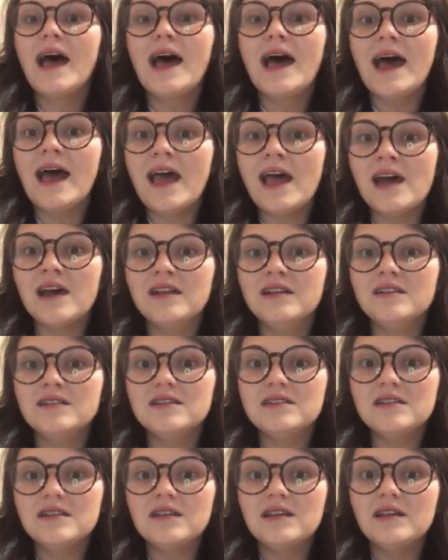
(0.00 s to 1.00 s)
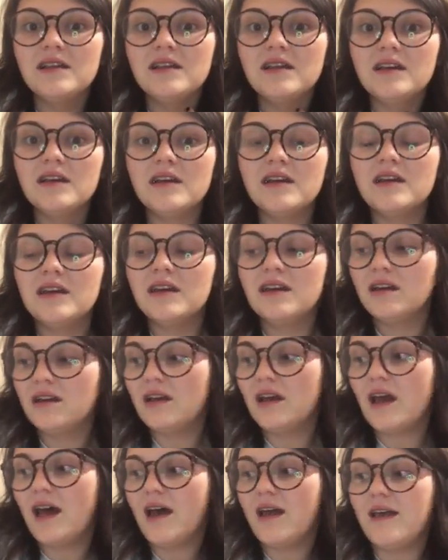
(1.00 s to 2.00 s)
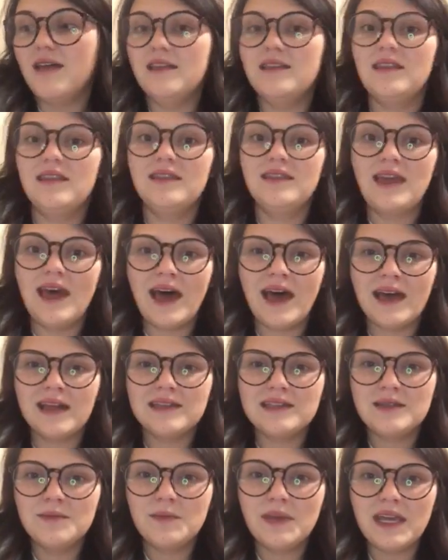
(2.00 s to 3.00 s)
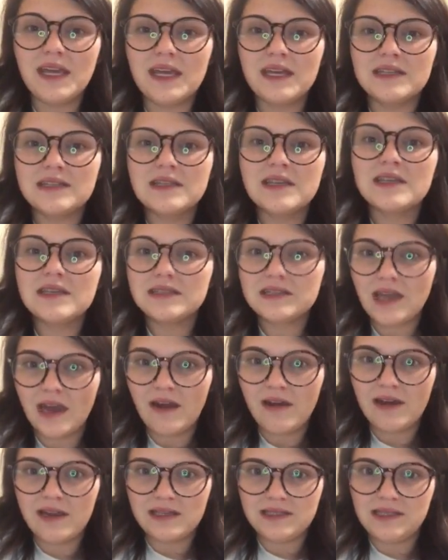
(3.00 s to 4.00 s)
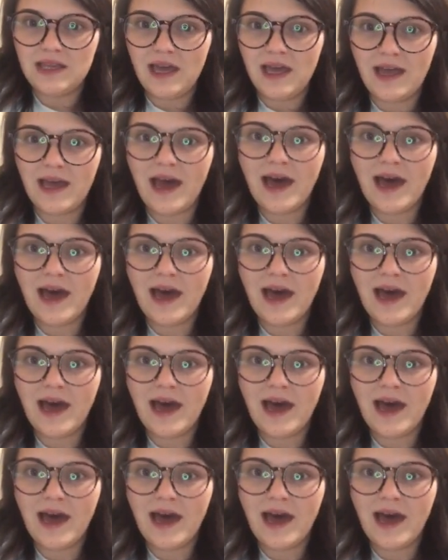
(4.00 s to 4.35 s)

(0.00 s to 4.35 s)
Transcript: And it, that to me is the scariest thing.